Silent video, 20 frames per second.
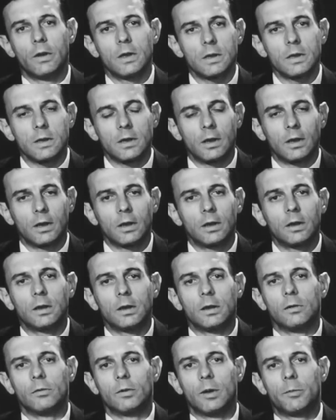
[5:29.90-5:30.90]
This,
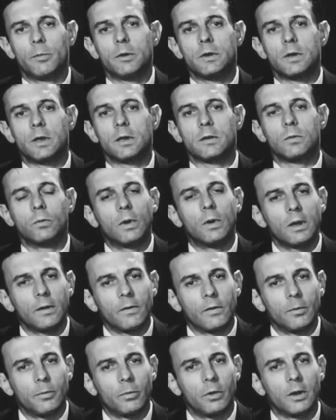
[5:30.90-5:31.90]
then, represents one
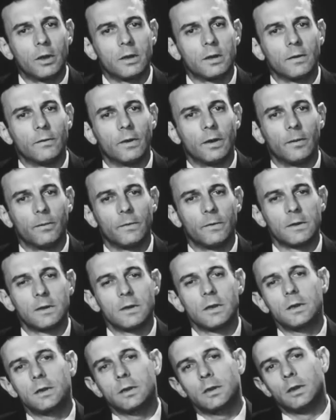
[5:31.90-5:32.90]
of the points of
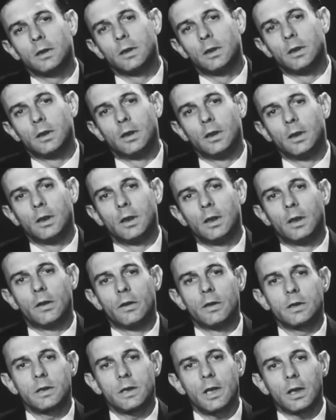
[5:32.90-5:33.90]
emphasis.
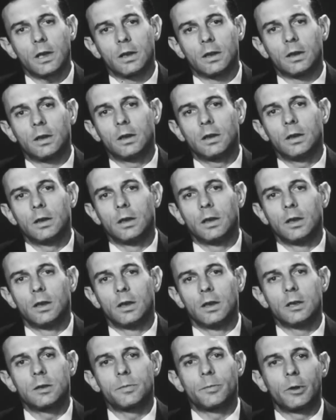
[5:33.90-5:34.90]
The second
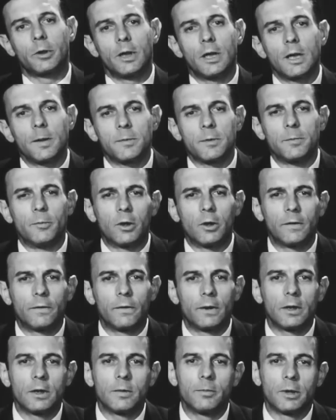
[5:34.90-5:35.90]
is perhaps more
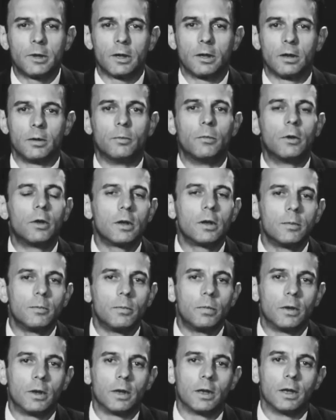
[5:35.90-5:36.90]
fundamental, more
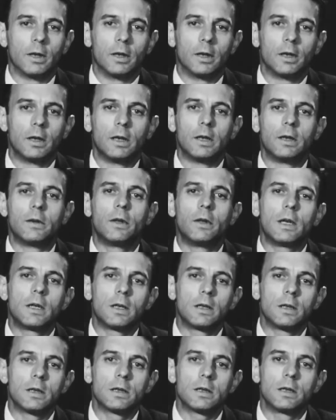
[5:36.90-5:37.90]
important, and that
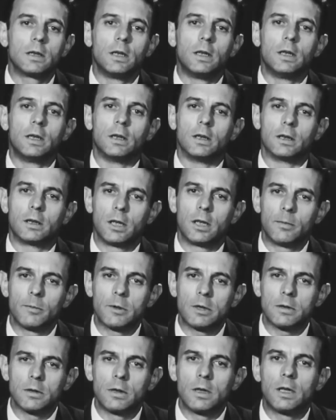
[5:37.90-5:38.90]
is that
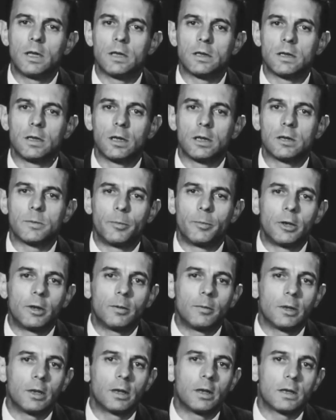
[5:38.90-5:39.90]
chemistry is an
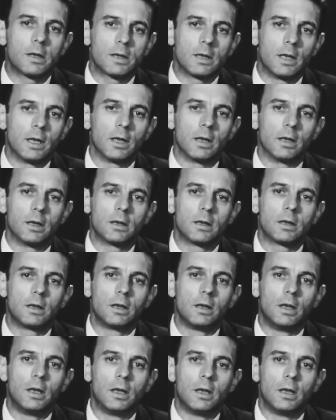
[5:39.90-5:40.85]
experimental science.